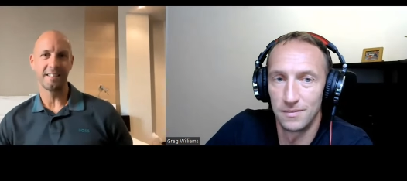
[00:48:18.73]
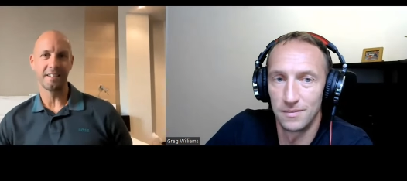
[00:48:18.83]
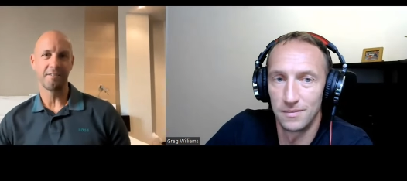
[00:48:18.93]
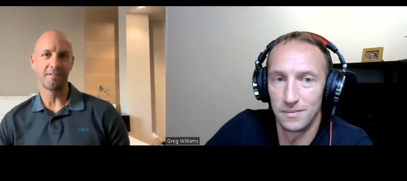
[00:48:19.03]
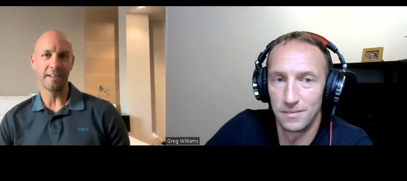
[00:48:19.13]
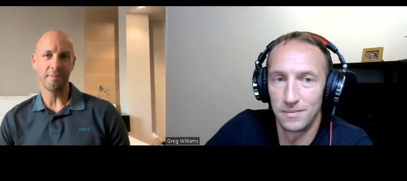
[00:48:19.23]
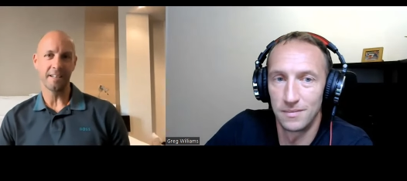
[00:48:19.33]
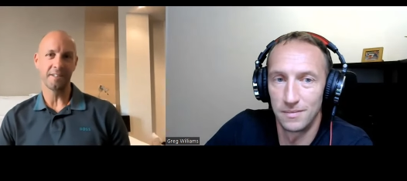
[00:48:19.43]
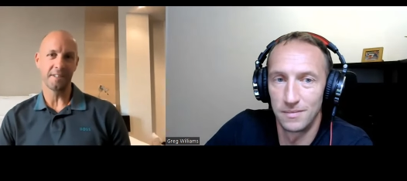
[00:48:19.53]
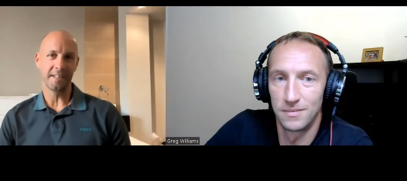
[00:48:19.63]
Speaker 1: it's a great
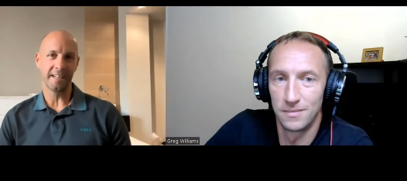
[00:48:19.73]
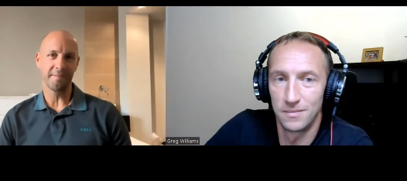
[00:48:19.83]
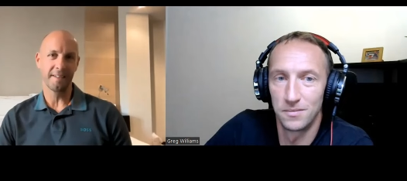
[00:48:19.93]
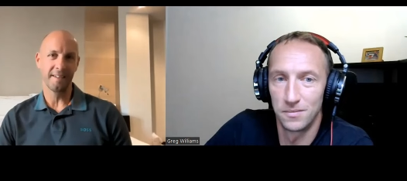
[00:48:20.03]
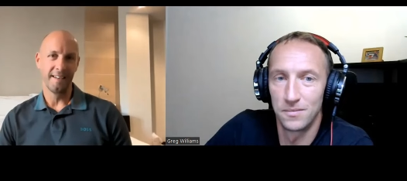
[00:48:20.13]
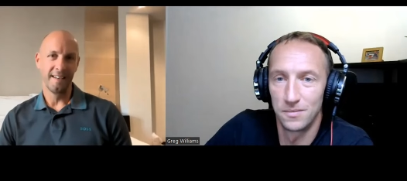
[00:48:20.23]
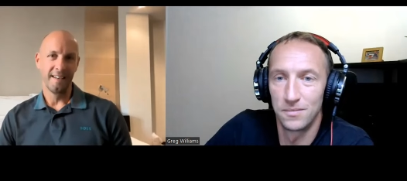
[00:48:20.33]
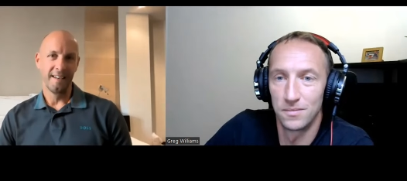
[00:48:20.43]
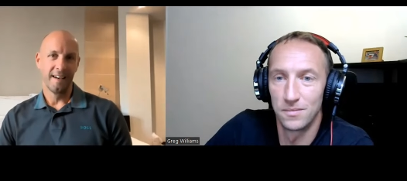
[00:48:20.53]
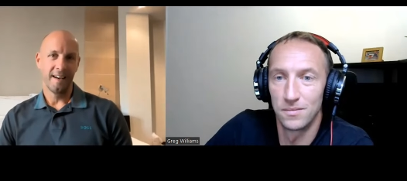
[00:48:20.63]
place to escape,
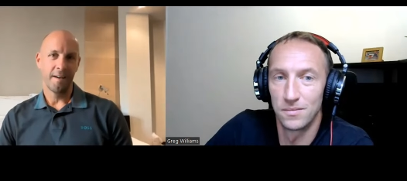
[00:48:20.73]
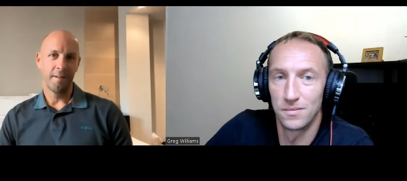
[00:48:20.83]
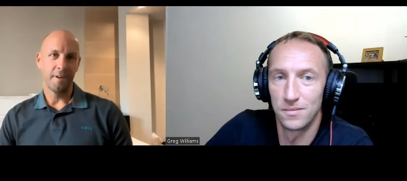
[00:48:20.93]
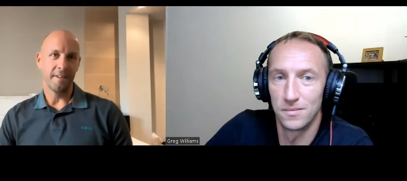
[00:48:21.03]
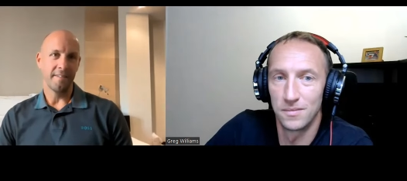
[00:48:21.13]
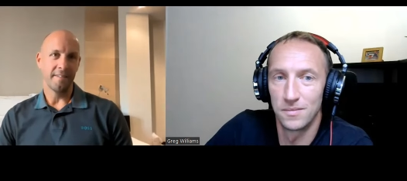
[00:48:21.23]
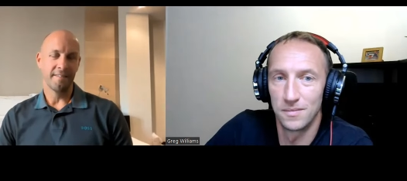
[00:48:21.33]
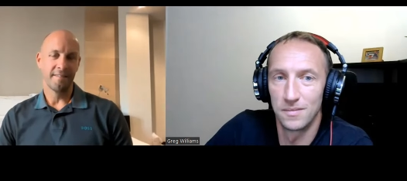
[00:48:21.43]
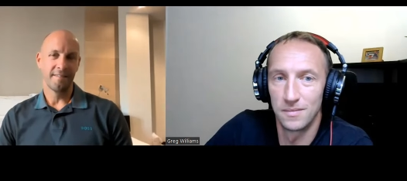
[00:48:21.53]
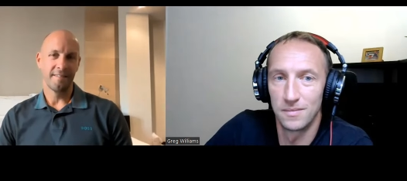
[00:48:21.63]
um, and
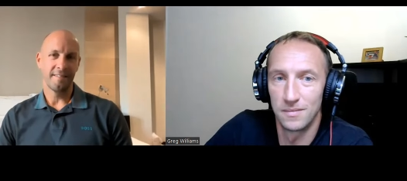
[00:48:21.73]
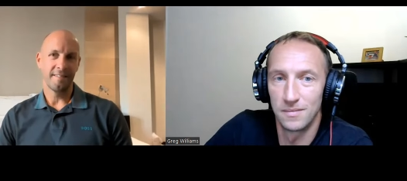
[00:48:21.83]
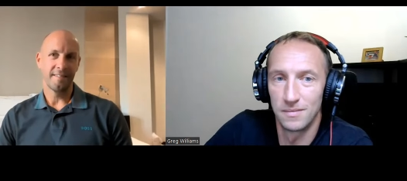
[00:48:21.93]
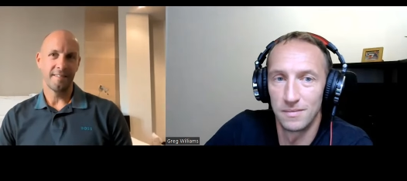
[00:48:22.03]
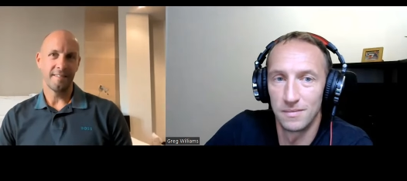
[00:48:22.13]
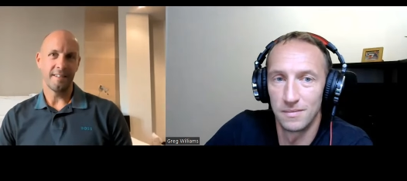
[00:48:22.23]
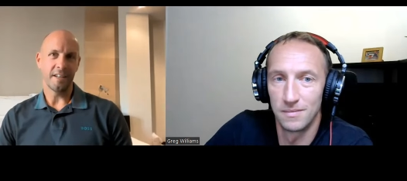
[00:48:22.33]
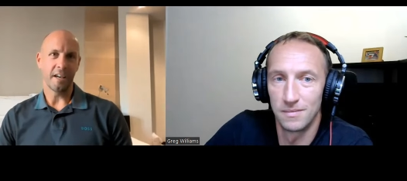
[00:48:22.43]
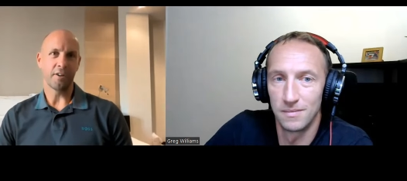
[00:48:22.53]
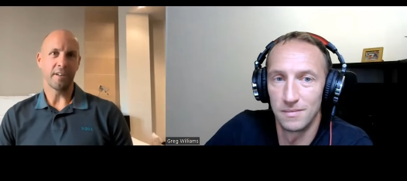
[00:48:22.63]

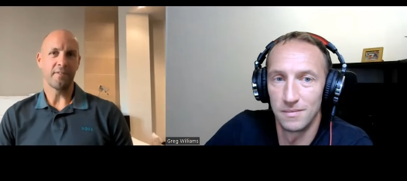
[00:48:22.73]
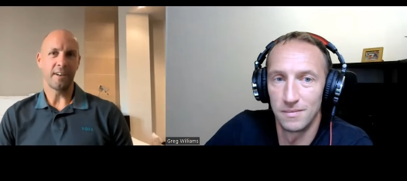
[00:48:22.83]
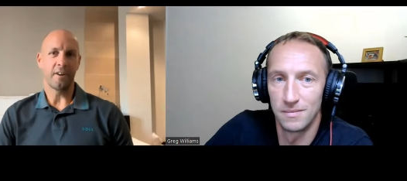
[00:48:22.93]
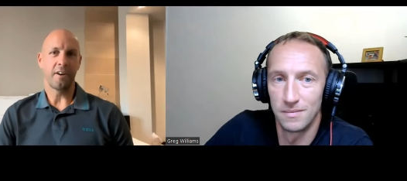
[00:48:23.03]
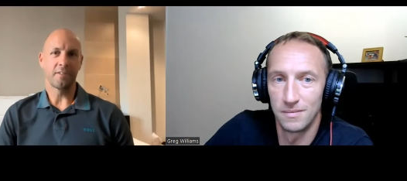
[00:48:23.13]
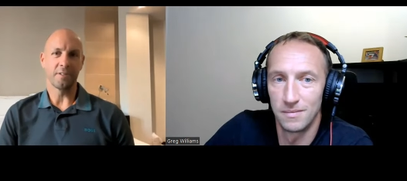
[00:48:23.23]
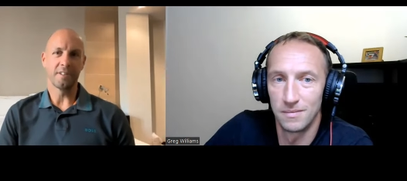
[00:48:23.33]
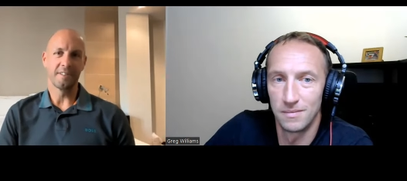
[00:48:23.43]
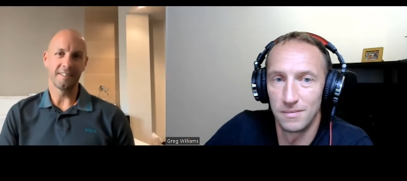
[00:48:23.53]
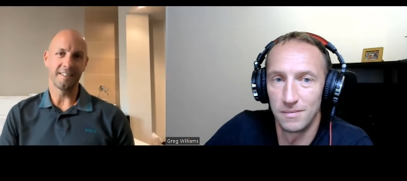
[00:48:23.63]
you get a great feeling
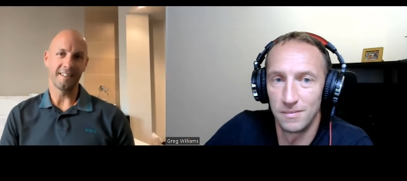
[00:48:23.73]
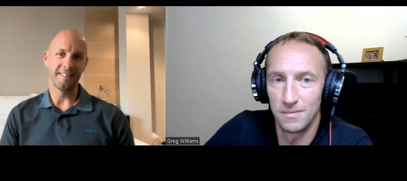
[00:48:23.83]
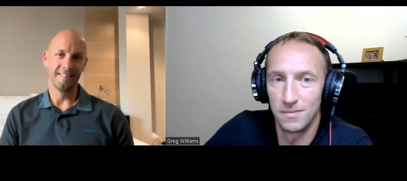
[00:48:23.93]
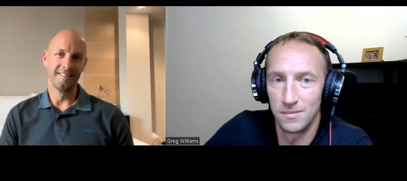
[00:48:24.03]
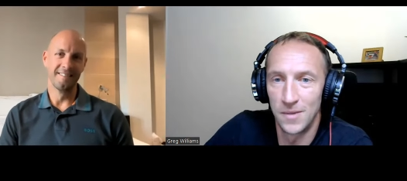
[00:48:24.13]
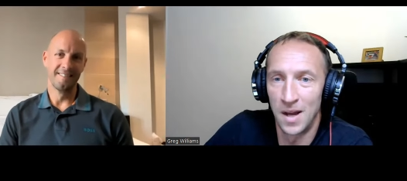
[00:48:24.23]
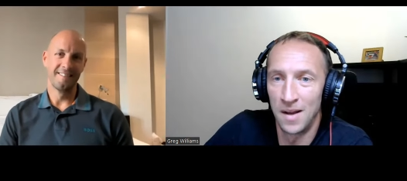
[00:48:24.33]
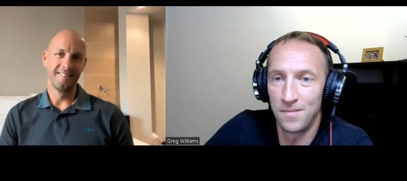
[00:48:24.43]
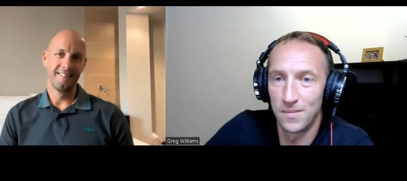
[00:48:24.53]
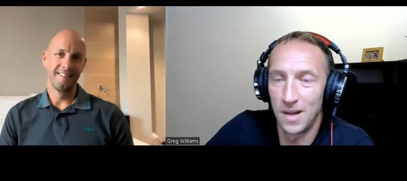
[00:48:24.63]
afterwards. So yeah,
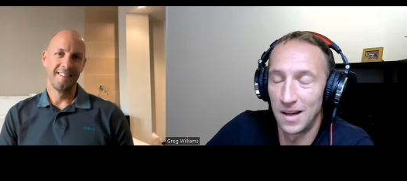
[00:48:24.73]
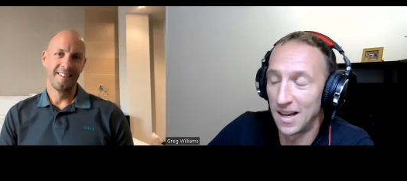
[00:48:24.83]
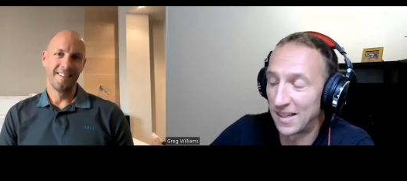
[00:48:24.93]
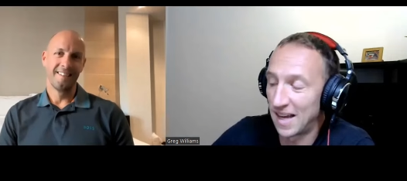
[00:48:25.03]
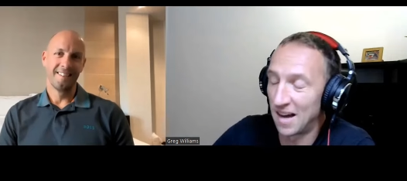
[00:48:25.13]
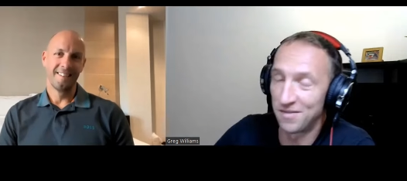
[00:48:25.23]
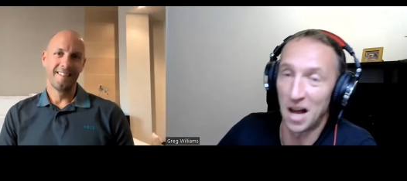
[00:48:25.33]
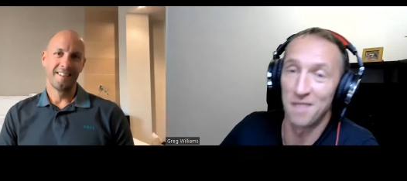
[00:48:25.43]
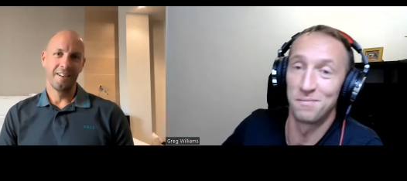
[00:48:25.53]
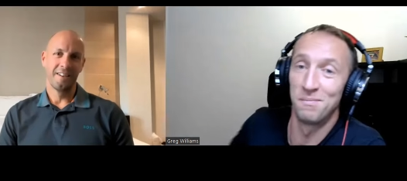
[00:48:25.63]
Speaker 2: yeah, I like it. I've
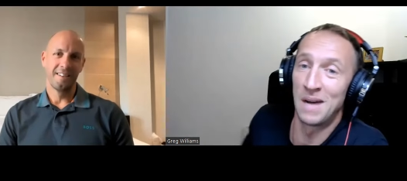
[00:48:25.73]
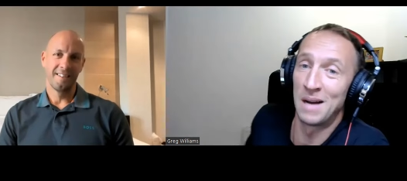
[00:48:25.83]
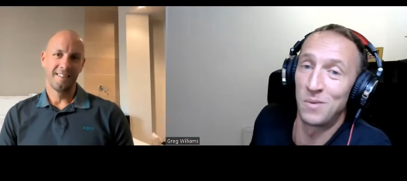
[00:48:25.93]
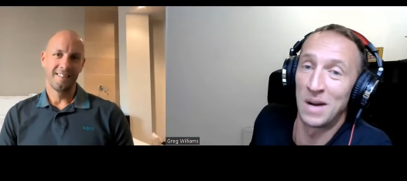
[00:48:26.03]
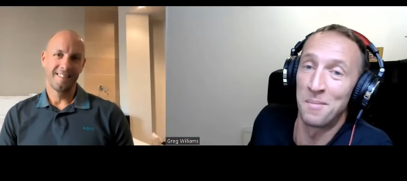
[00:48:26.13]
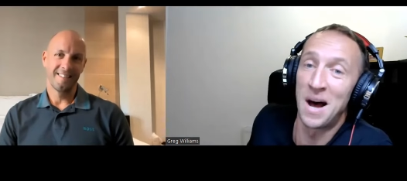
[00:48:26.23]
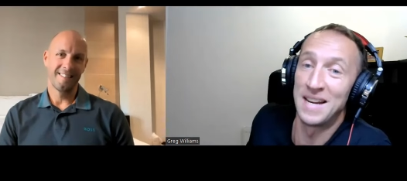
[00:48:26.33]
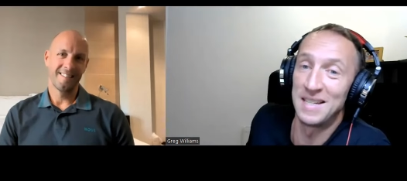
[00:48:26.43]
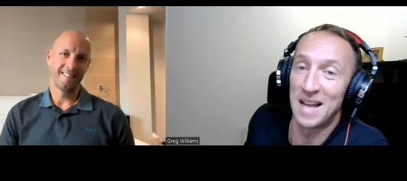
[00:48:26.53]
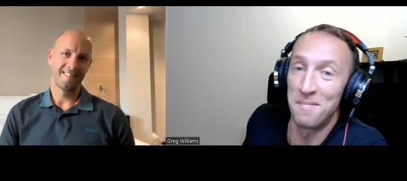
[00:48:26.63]
got I've, my, one of
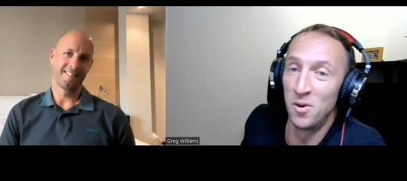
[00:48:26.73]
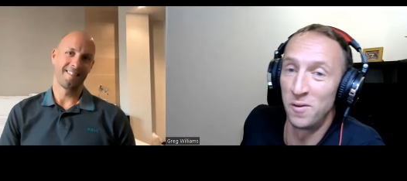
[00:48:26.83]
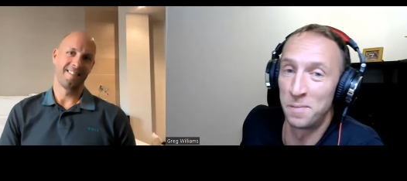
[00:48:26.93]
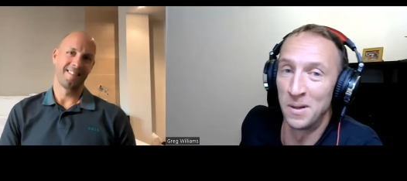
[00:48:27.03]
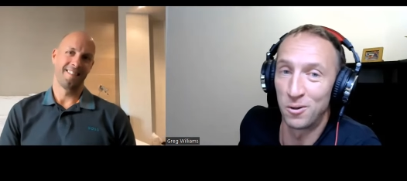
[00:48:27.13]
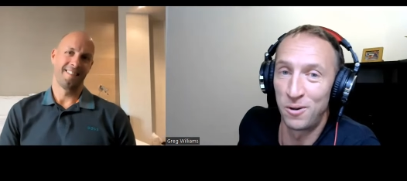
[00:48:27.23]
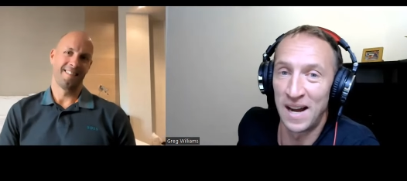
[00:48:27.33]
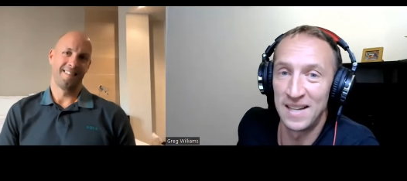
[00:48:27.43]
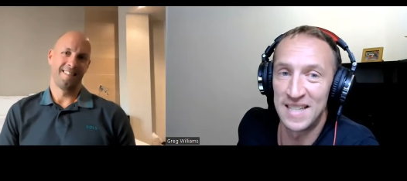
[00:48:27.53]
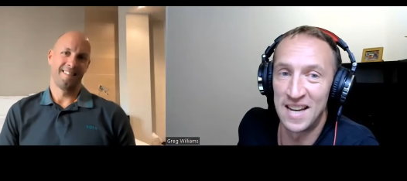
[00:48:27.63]
mine is like movement
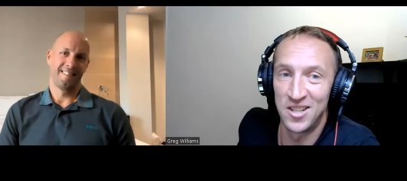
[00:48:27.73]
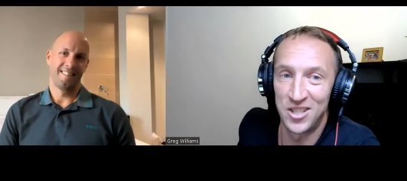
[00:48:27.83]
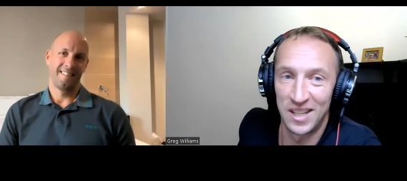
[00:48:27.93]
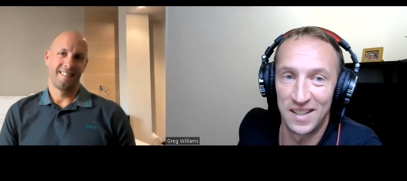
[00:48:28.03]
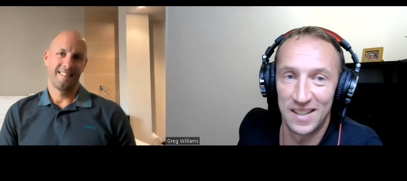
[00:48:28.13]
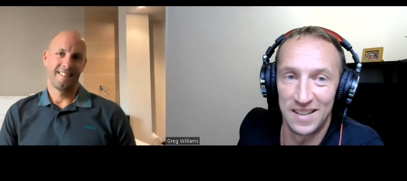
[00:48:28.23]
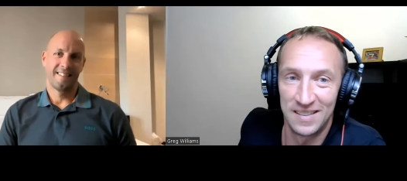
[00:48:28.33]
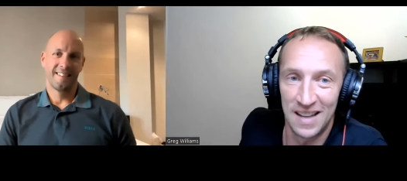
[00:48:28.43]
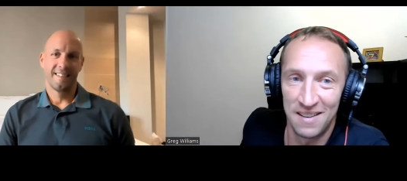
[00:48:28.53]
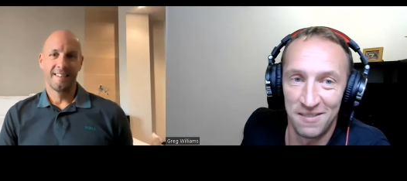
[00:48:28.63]
creates energy.
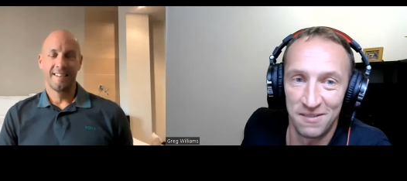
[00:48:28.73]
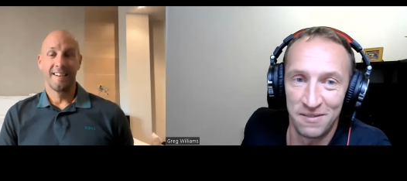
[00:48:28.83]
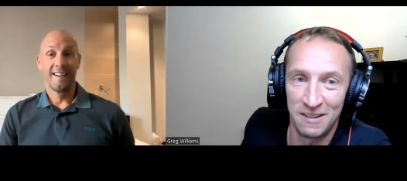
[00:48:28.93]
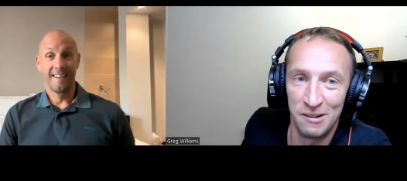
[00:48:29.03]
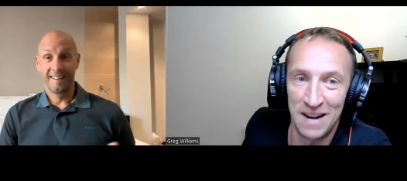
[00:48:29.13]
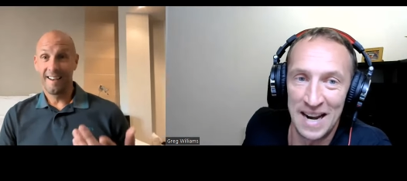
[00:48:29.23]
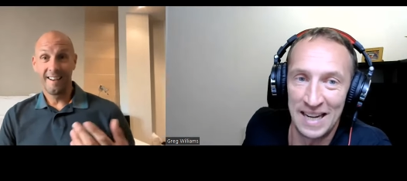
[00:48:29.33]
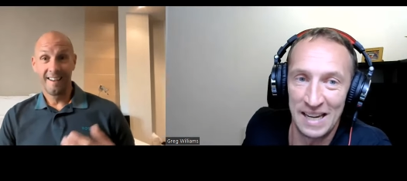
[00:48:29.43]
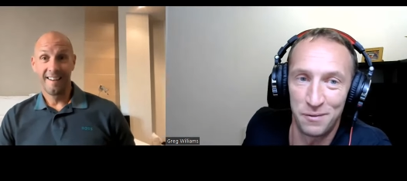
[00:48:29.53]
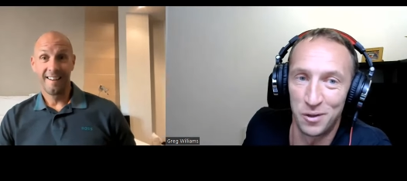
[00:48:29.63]
Like very yeah.
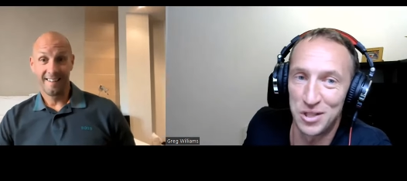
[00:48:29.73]
rarely, if